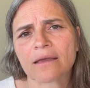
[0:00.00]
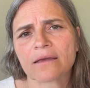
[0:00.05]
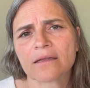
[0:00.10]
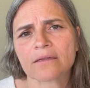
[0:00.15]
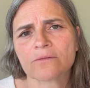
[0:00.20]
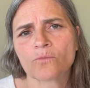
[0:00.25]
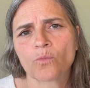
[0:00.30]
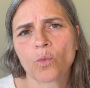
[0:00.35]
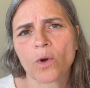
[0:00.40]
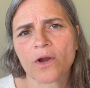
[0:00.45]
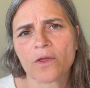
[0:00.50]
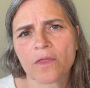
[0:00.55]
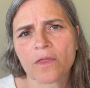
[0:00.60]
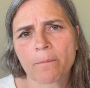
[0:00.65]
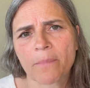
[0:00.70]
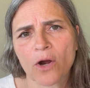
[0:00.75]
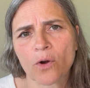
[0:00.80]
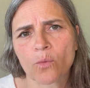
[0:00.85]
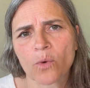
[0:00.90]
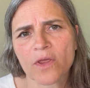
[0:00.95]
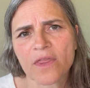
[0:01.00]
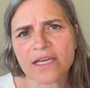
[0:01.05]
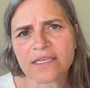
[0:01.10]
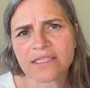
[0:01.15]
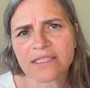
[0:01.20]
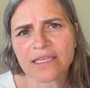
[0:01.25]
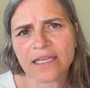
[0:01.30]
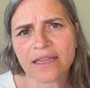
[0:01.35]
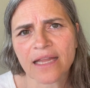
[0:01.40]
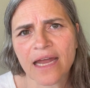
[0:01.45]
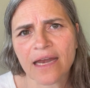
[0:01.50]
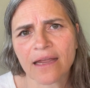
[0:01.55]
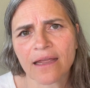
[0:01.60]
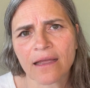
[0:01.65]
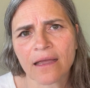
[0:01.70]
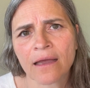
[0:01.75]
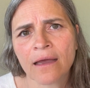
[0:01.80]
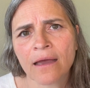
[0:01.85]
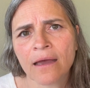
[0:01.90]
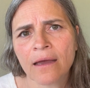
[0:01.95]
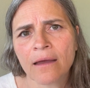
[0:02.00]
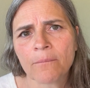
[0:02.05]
and the part where they said letting